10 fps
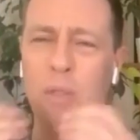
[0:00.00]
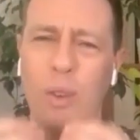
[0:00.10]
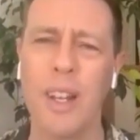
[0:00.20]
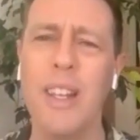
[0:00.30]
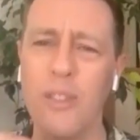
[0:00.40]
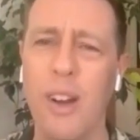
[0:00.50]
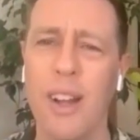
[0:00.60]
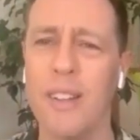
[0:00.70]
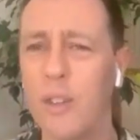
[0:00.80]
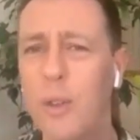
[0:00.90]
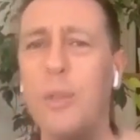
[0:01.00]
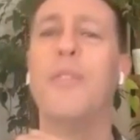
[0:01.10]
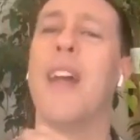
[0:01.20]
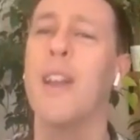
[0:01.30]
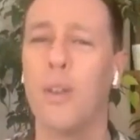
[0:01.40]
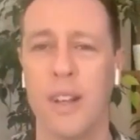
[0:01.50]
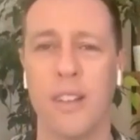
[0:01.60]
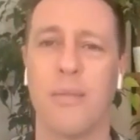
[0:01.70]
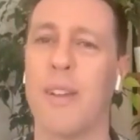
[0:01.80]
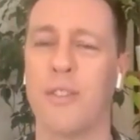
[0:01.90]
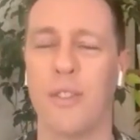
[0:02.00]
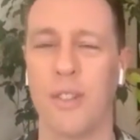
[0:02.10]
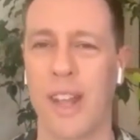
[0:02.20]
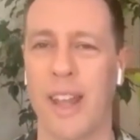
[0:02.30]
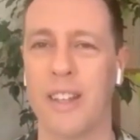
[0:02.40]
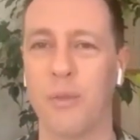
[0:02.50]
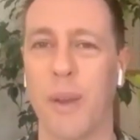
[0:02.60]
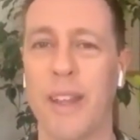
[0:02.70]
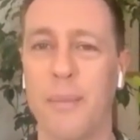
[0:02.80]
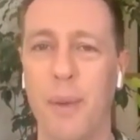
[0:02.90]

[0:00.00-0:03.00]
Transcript: really try and use that oil as much as you can each week.